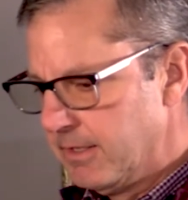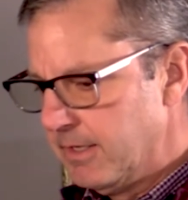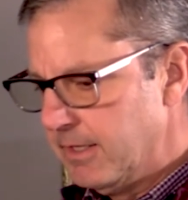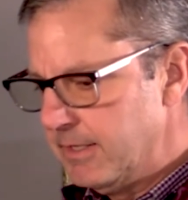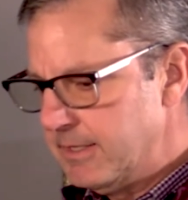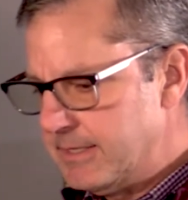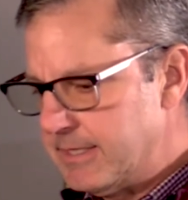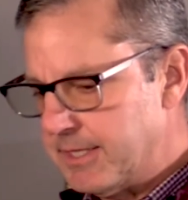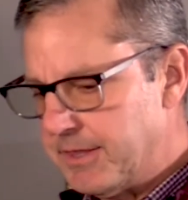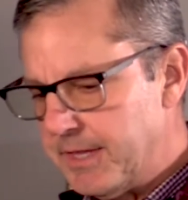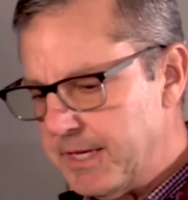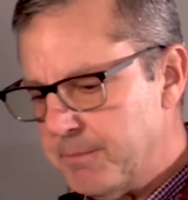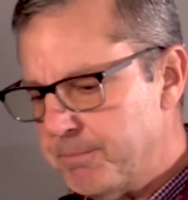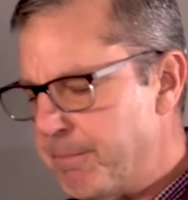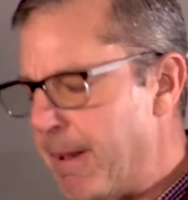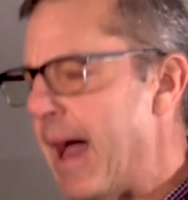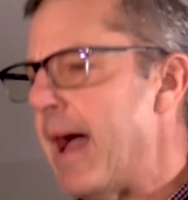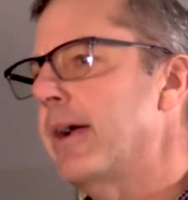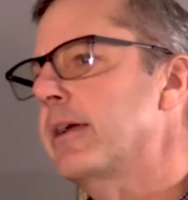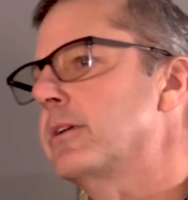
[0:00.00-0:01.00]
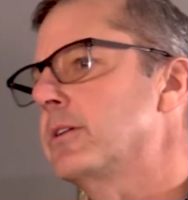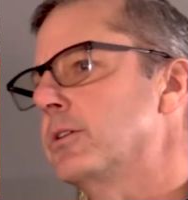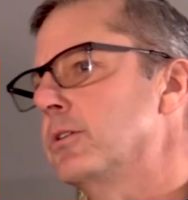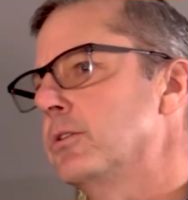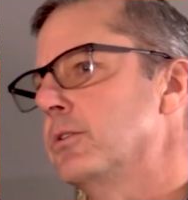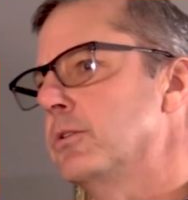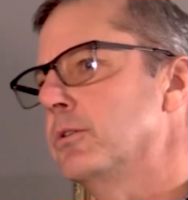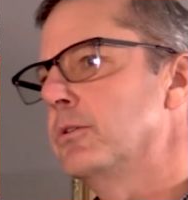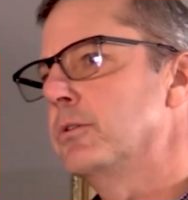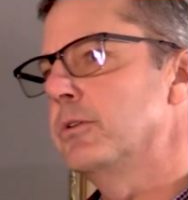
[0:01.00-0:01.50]
is to think back
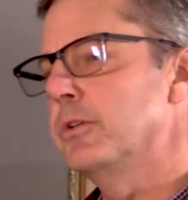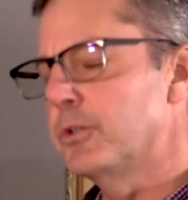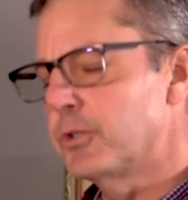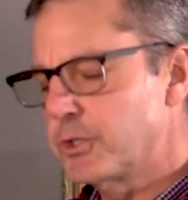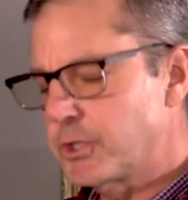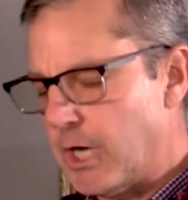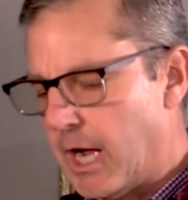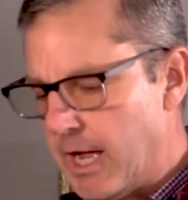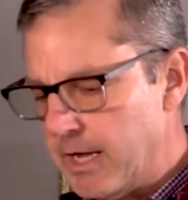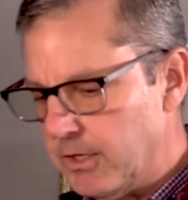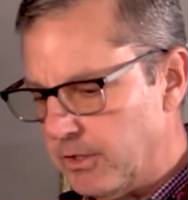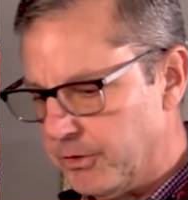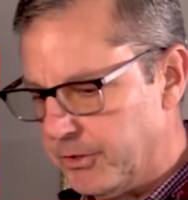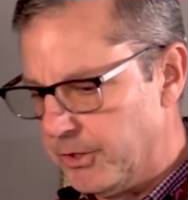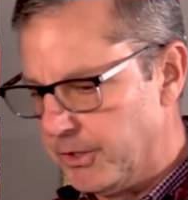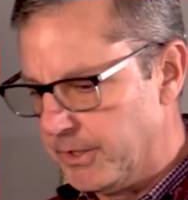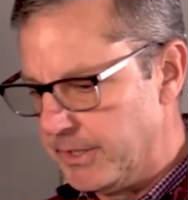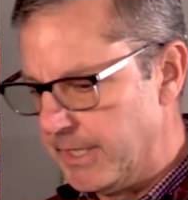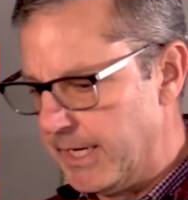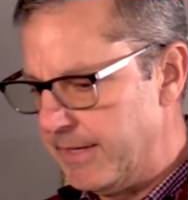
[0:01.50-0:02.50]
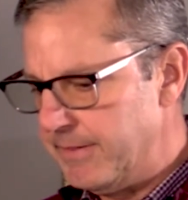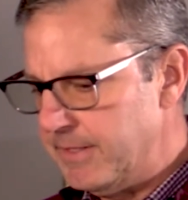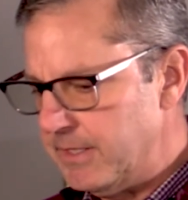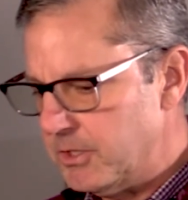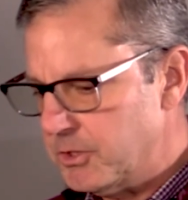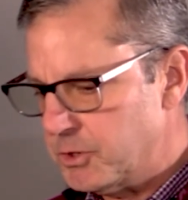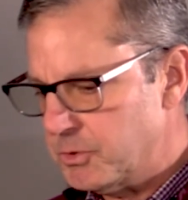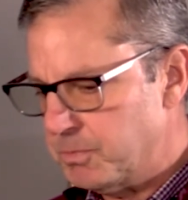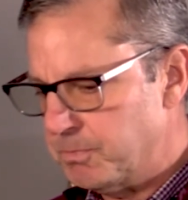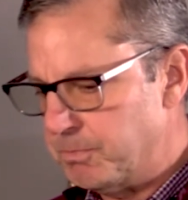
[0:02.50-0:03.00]
to your childhood and the
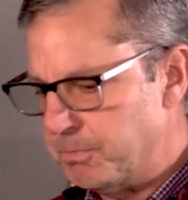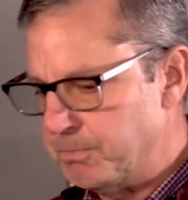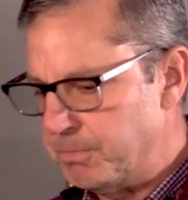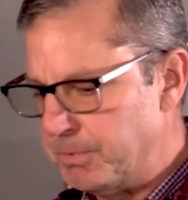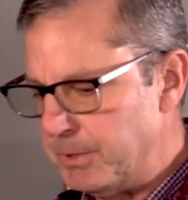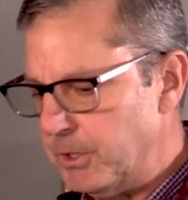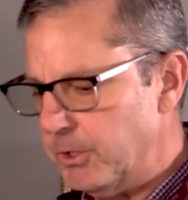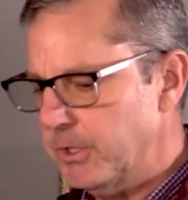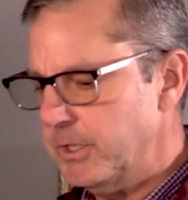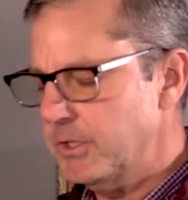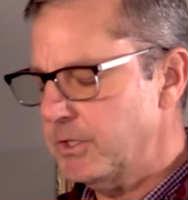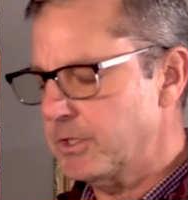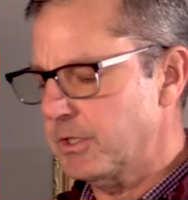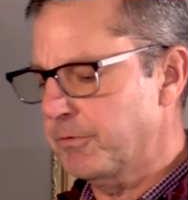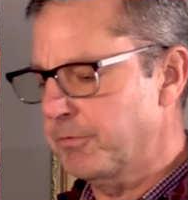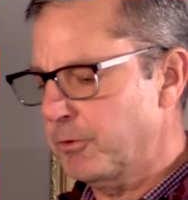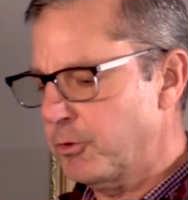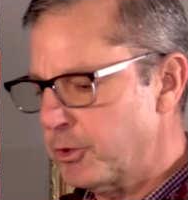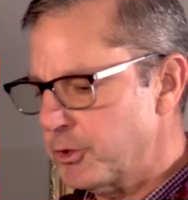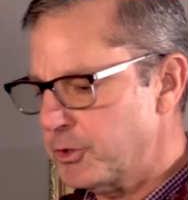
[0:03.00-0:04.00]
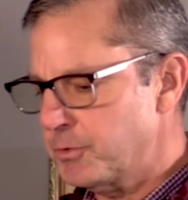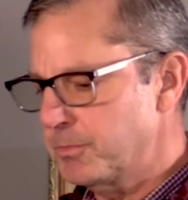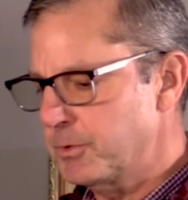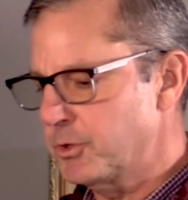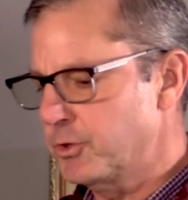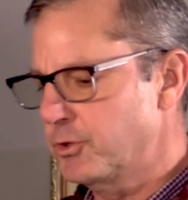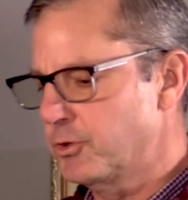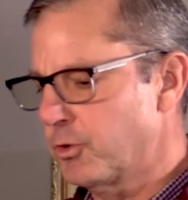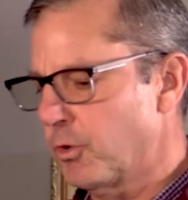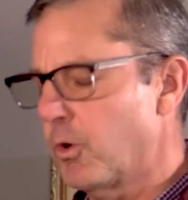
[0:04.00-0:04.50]
experience of
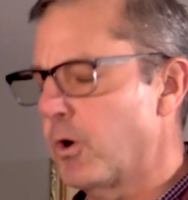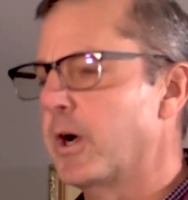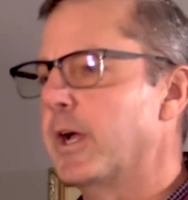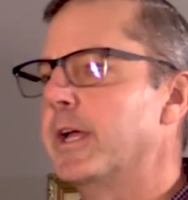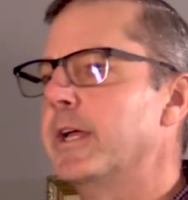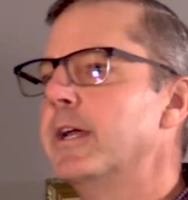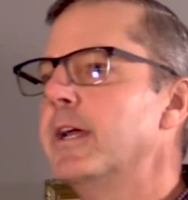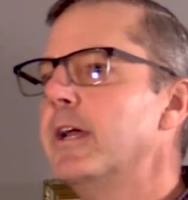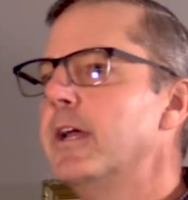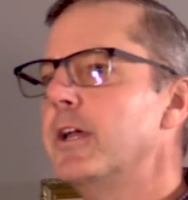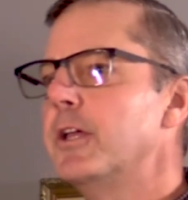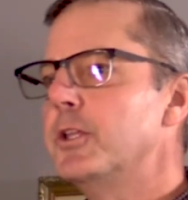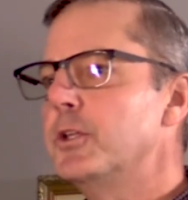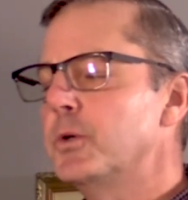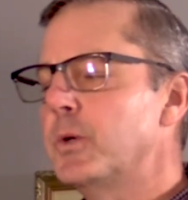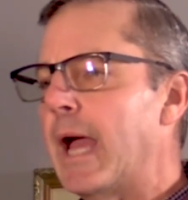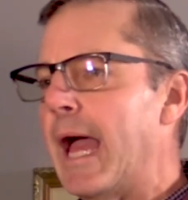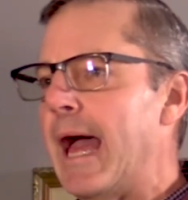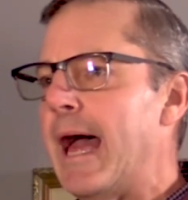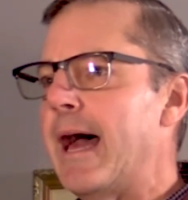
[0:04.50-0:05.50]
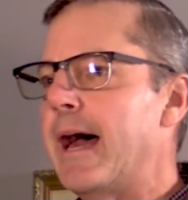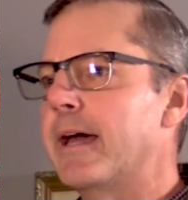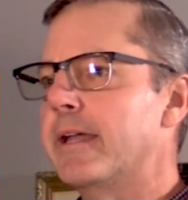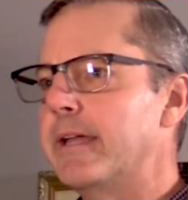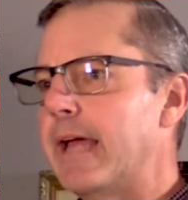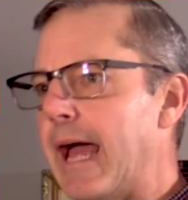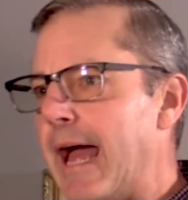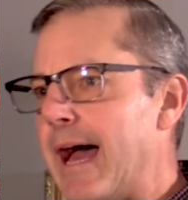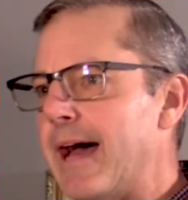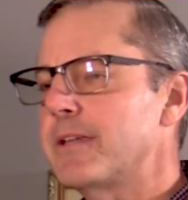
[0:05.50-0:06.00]
Christmas joy you had
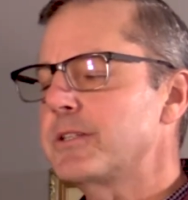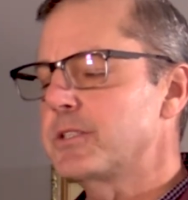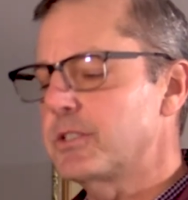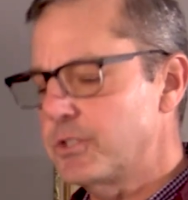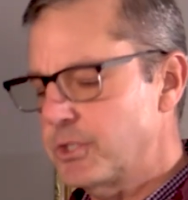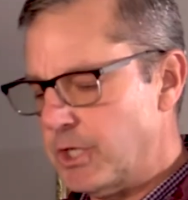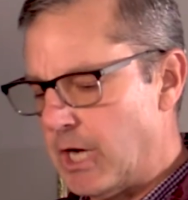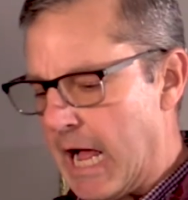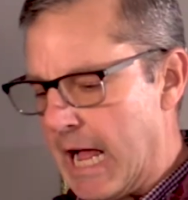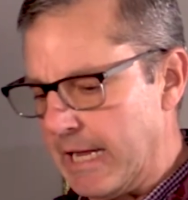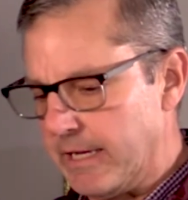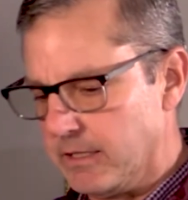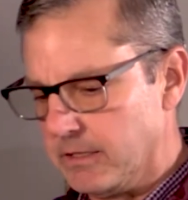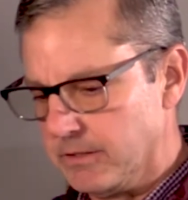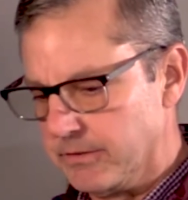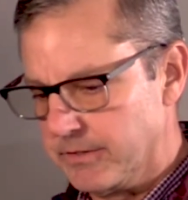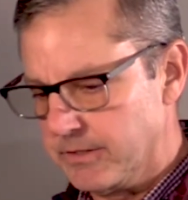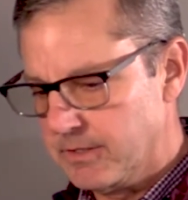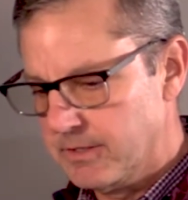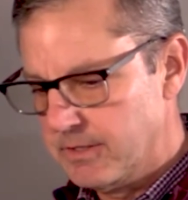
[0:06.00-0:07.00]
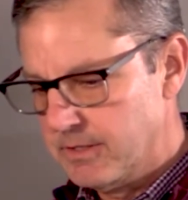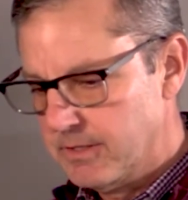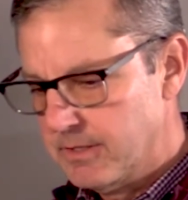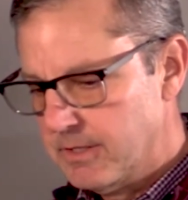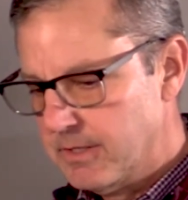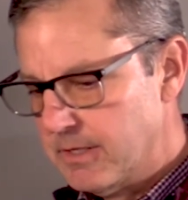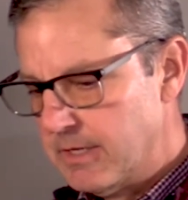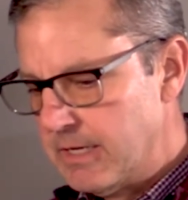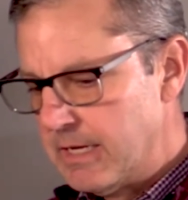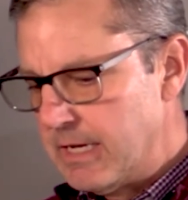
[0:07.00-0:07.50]
as a child.
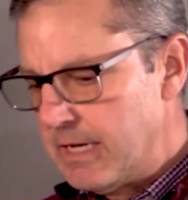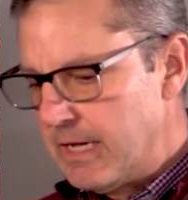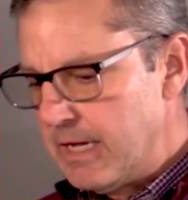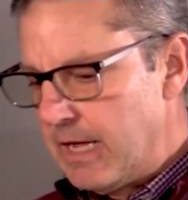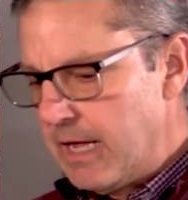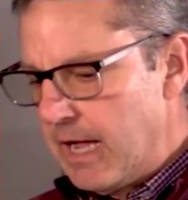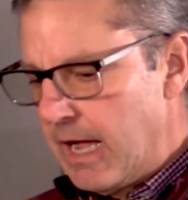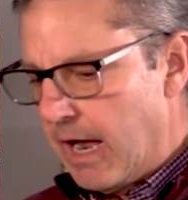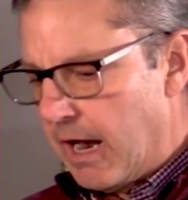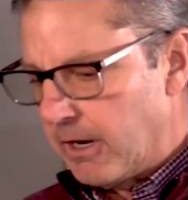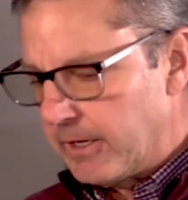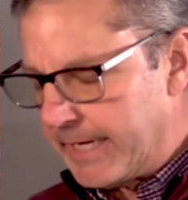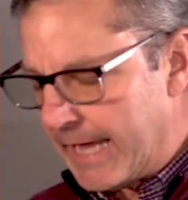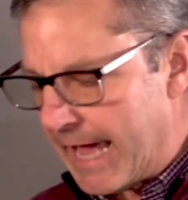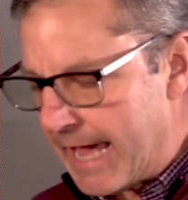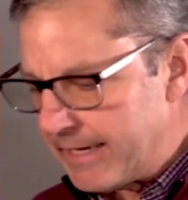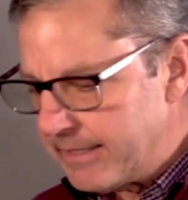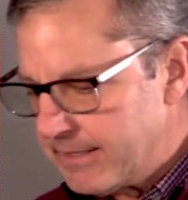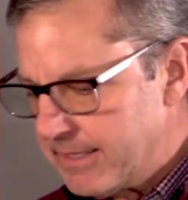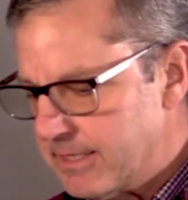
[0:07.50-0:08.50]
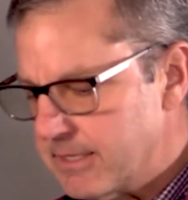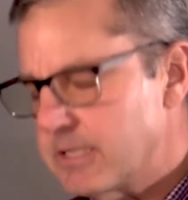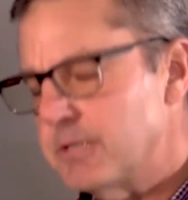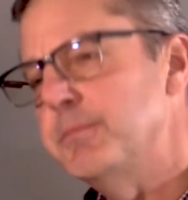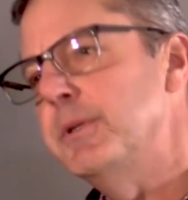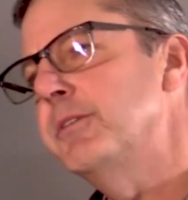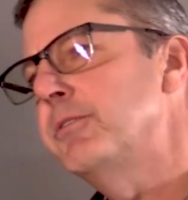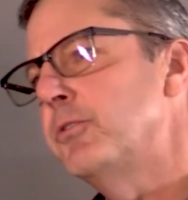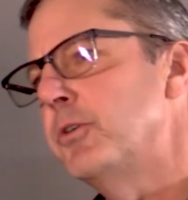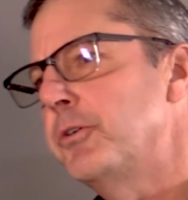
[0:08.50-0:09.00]
Our catechism
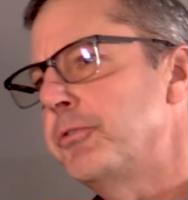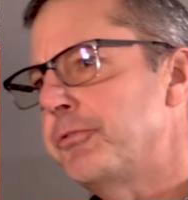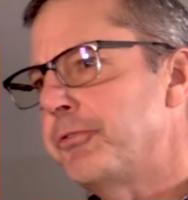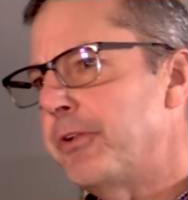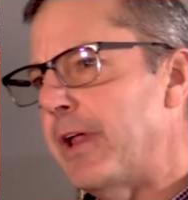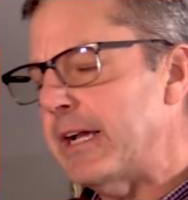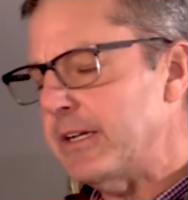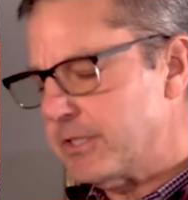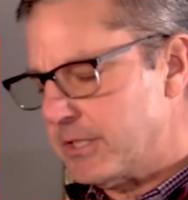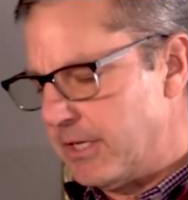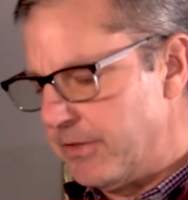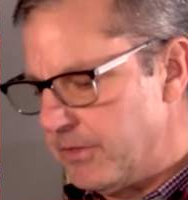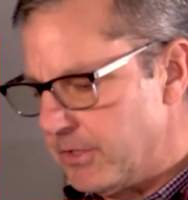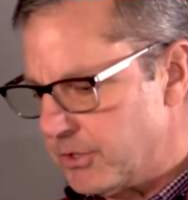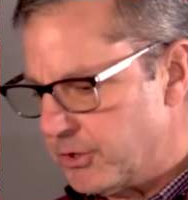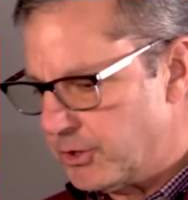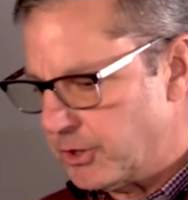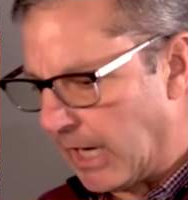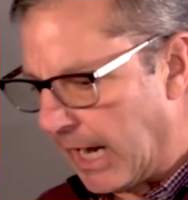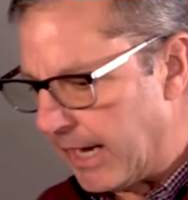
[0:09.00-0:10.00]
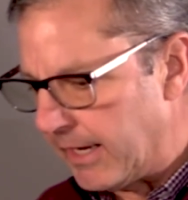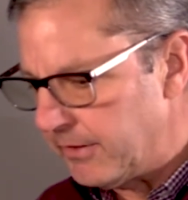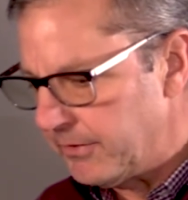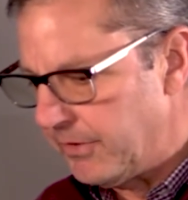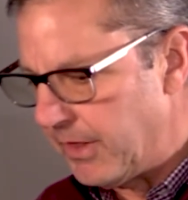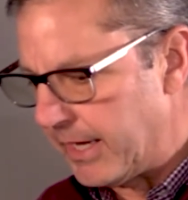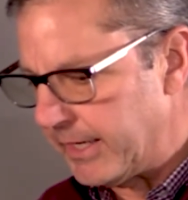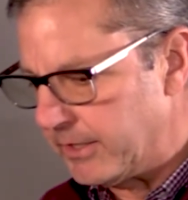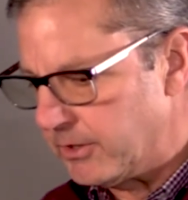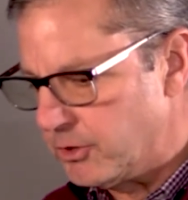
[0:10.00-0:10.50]
even reflects on this
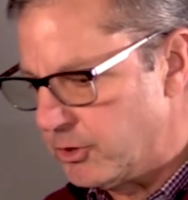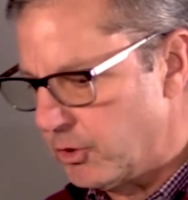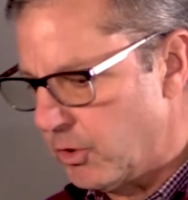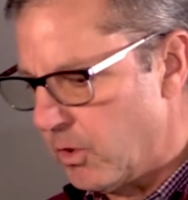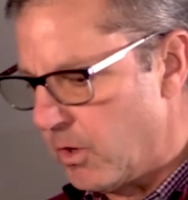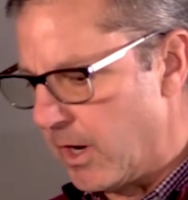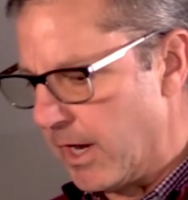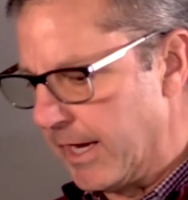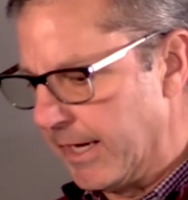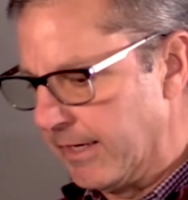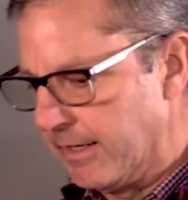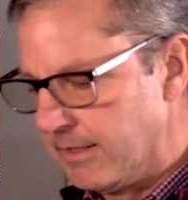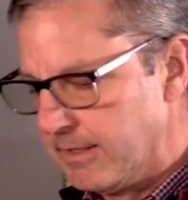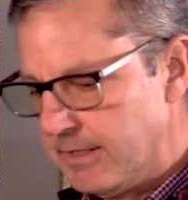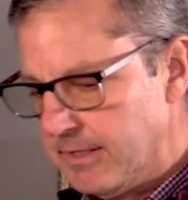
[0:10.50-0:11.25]
childlike joy